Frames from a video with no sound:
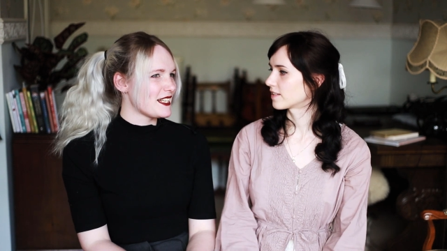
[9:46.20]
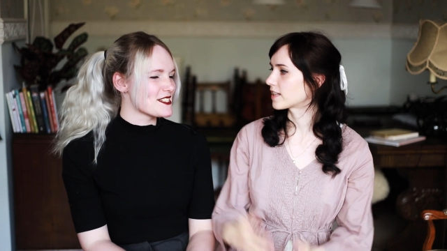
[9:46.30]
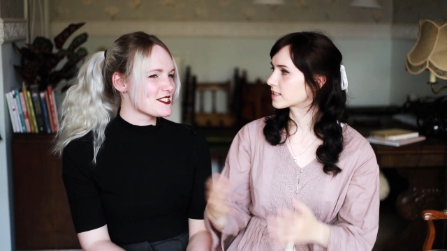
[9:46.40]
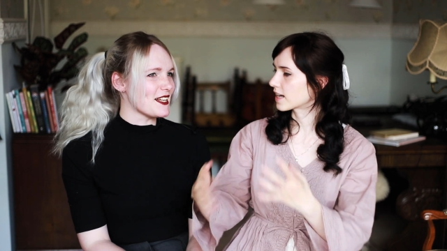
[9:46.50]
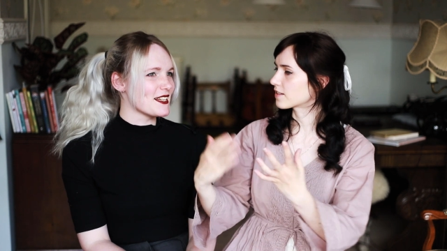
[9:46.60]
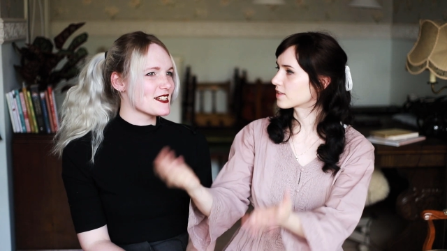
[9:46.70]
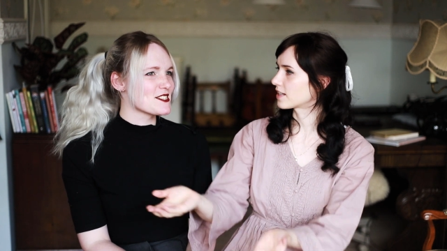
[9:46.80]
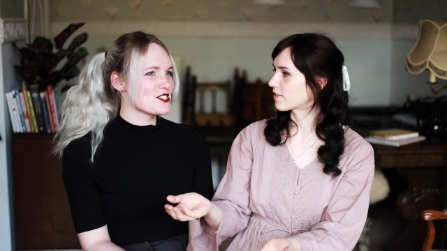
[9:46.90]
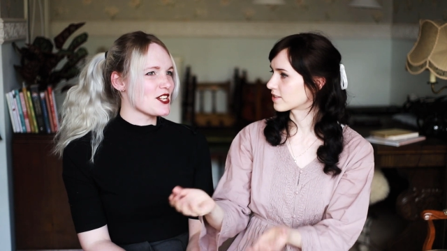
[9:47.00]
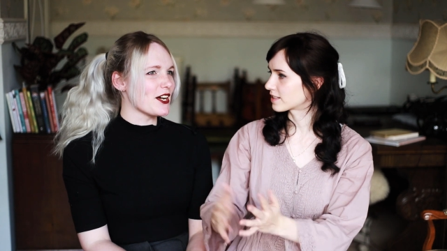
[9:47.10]
Speaker 1: And that's kind of
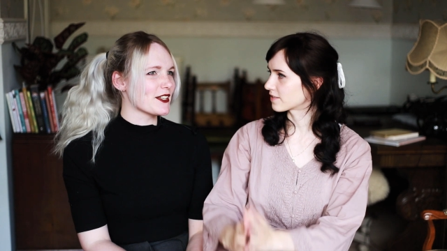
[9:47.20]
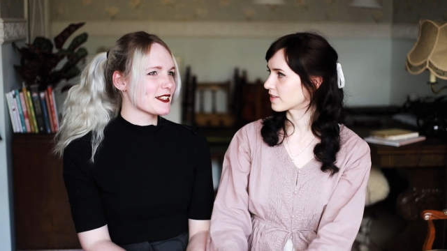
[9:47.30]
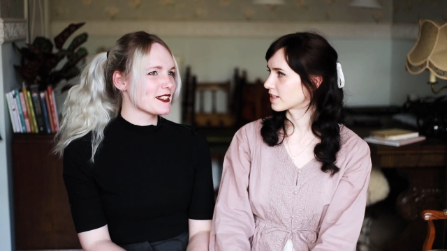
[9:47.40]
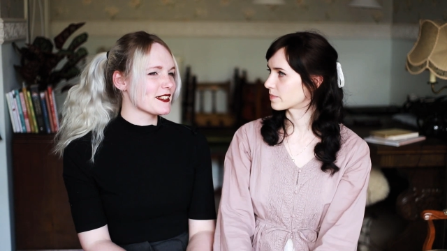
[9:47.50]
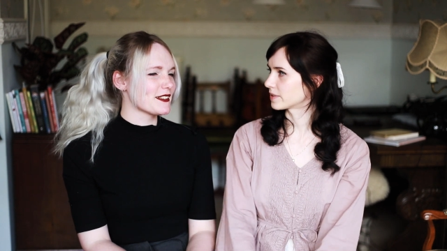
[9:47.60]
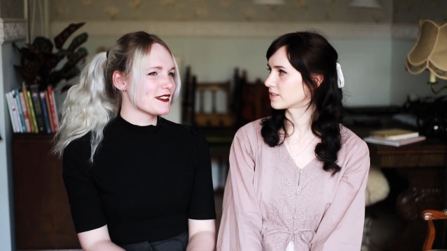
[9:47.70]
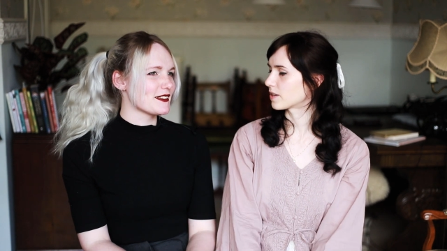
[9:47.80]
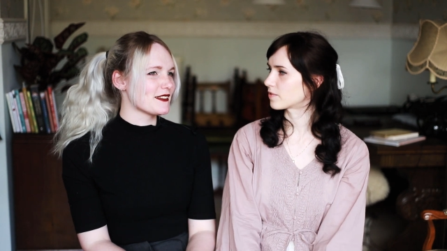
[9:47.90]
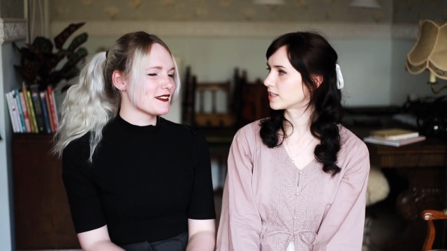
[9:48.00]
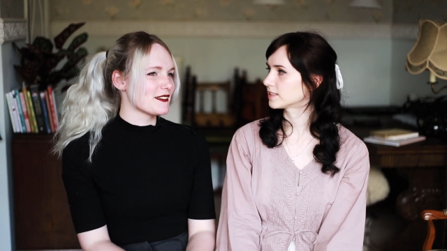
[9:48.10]
the narrative not,
Speaker 2: that's
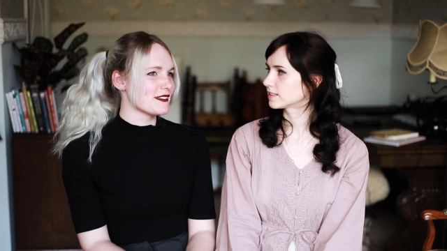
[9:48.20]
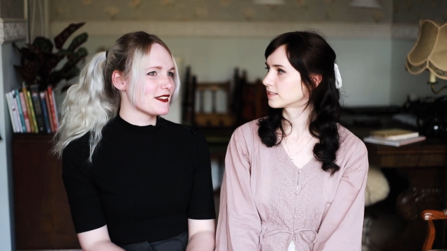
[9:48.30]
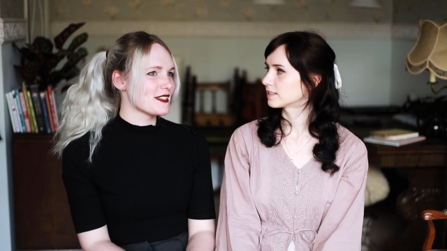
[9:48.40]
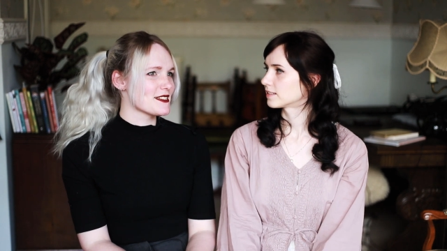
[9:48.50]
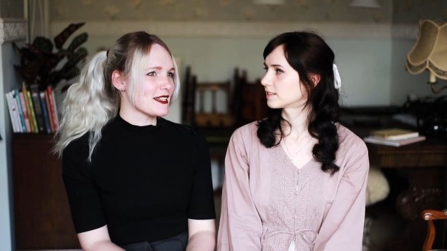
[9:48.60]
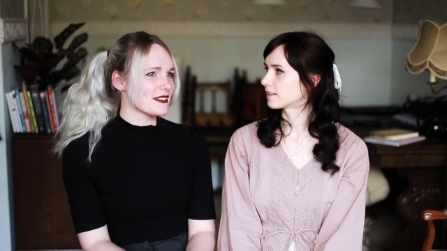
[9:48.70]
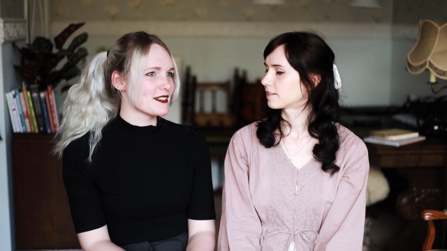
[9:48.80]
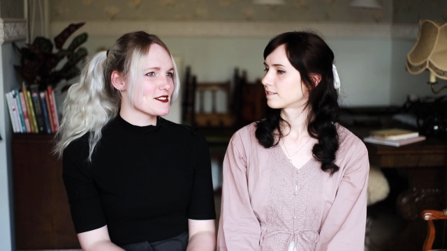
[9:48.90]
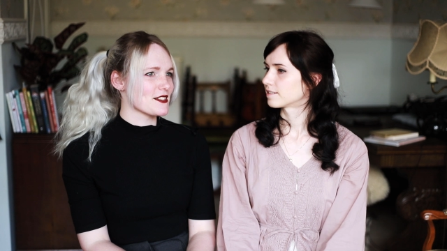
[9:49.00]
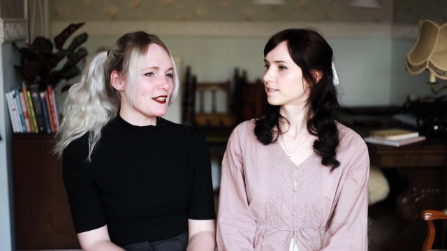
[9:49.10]
built up, right?
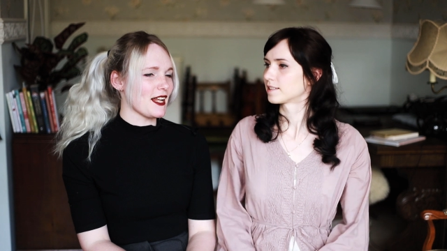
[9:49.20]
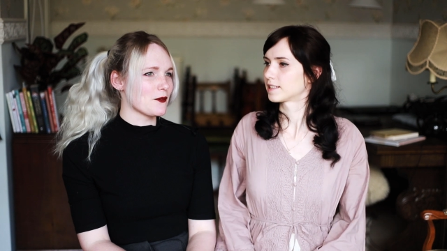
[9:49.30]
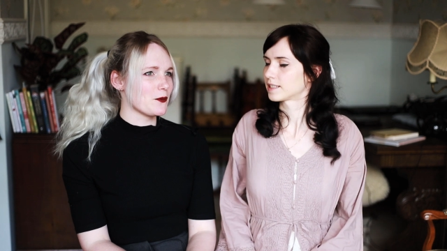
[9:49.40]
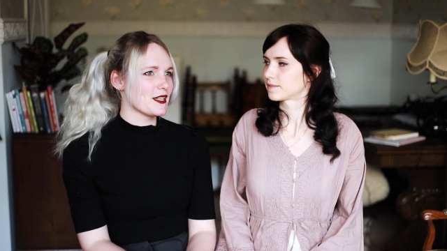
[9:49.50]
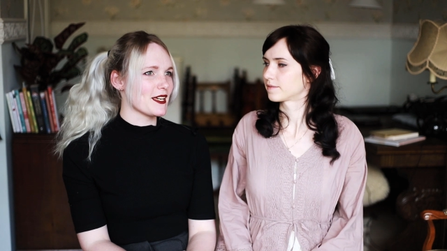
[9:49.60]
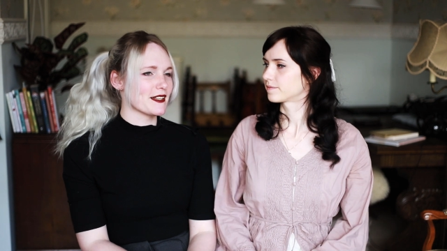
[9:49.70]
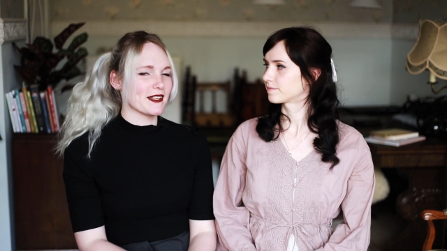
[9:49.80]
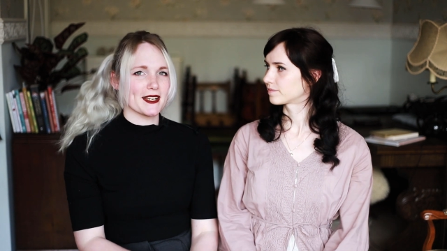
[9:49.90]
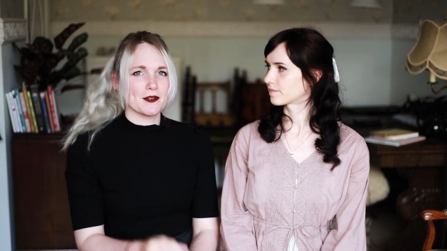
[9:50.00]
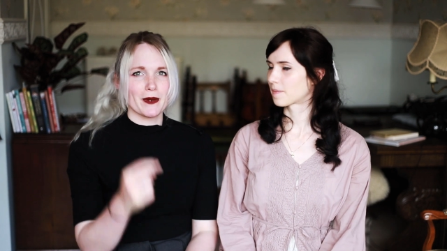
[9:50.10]
Exactly. It's not like we
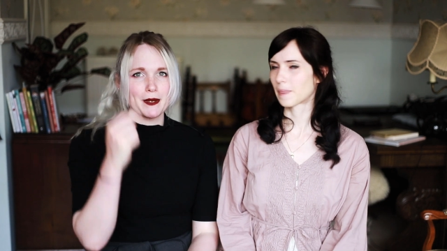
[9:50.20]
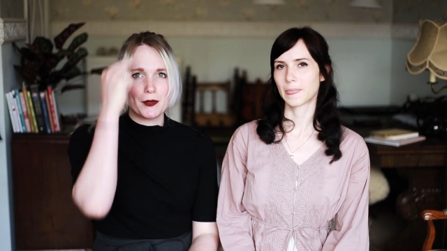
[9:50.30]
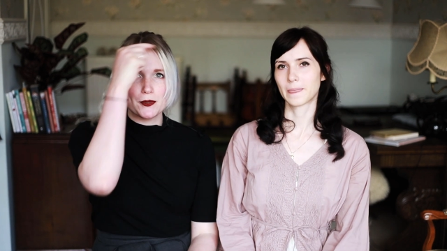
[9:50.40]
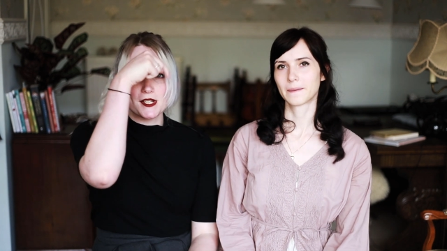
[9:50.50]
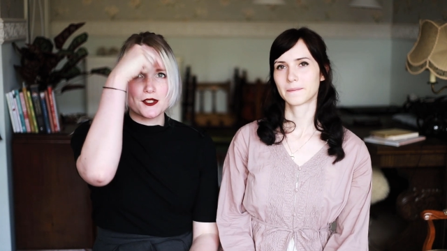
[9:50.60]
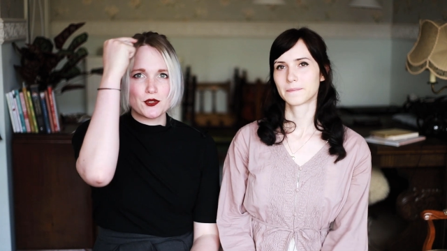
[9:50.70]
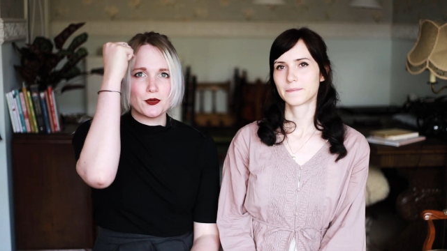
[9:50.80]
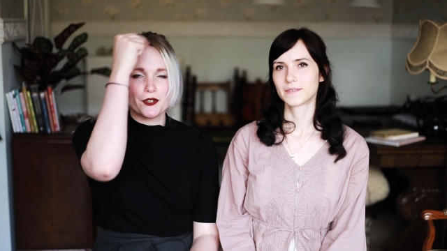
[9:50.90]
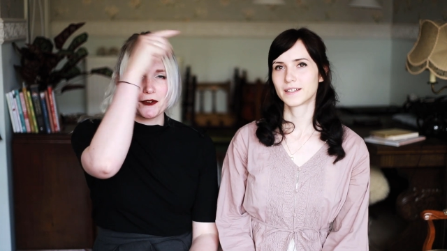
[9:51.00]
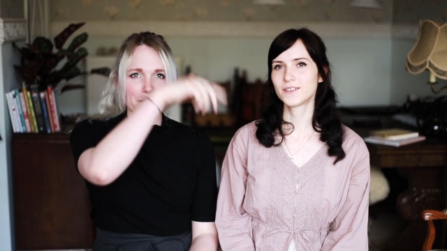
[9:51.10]
get like a rainbow
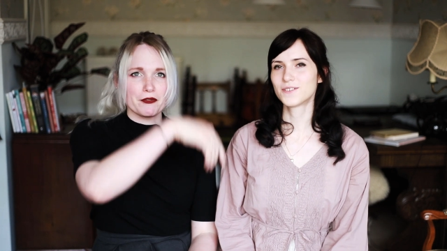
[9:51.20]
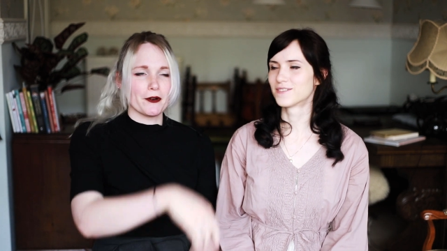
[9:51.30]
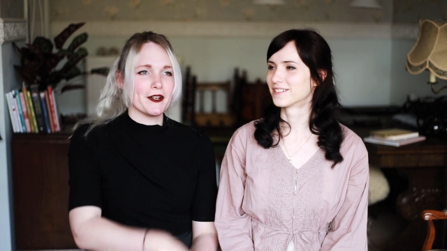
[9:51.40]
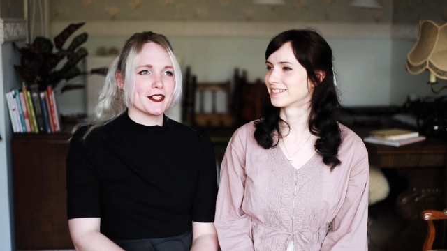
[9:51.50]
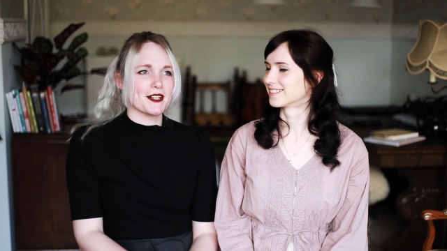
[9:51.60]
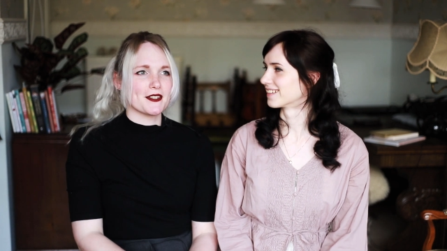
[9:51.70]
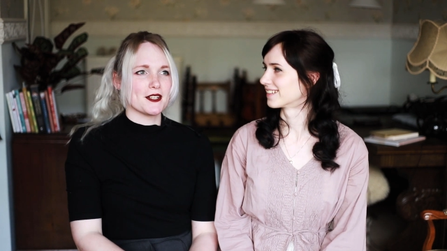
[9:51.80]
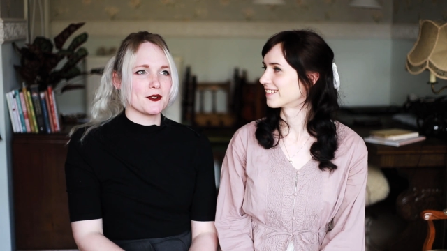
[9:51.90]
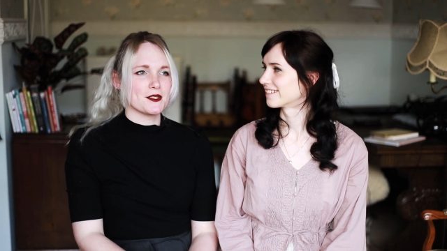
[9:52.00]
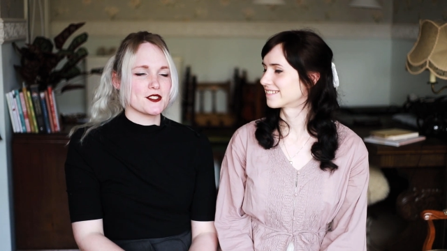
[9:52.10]
tattooed on our no. forehead
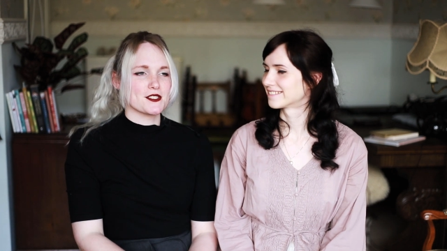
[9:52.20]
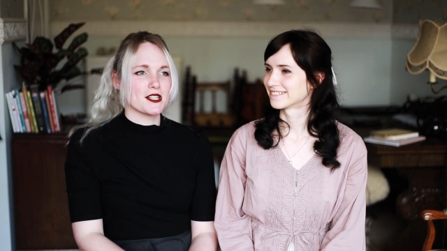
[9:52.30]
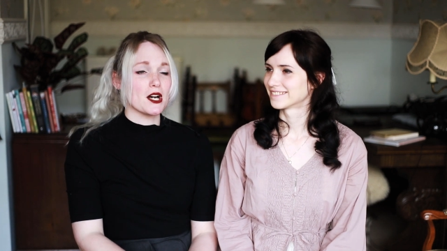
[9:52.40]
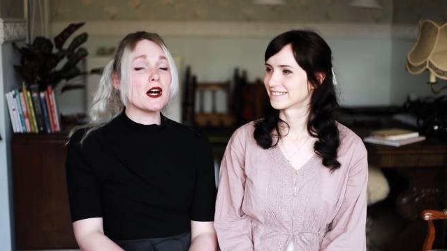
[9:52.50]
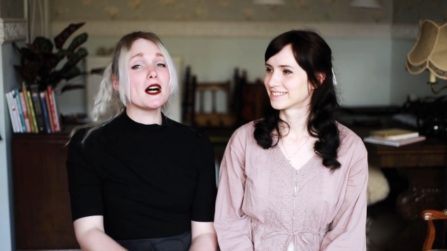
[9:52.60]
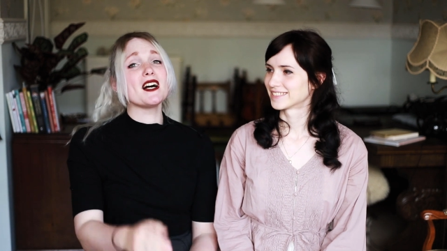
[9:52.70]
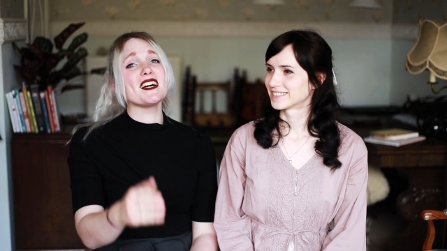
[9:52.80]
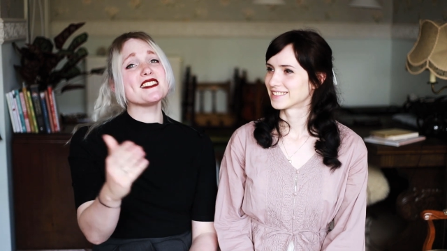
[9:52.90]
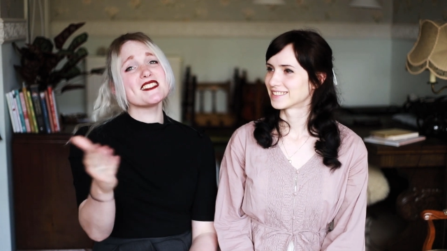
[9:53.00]
and then you can just say, Oh, I